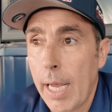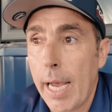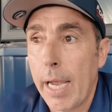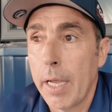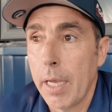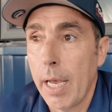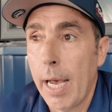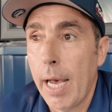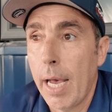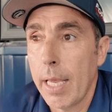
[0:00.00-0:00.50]

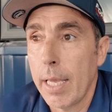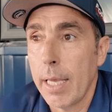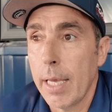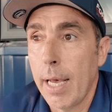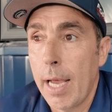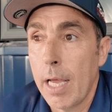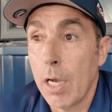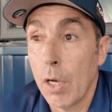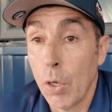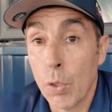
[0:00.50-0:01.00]

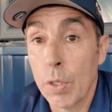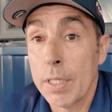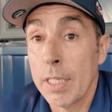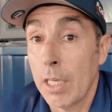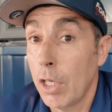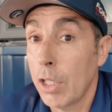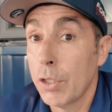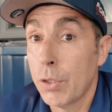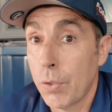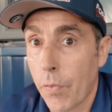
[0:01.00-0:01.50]
I learned
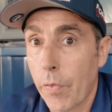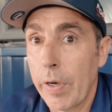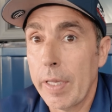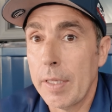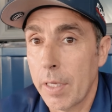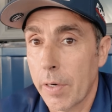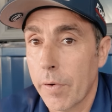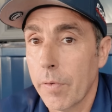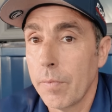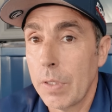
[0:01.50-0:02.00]
a lot to
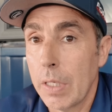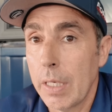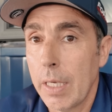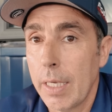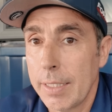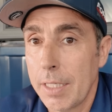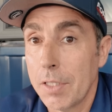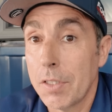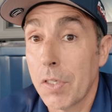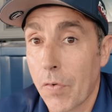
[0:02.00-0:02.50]
read
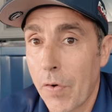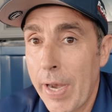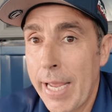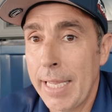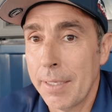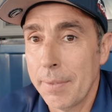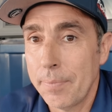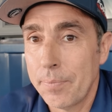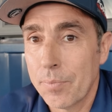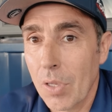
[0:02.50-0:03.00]
the
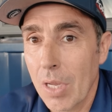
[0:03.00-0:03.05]
terrain.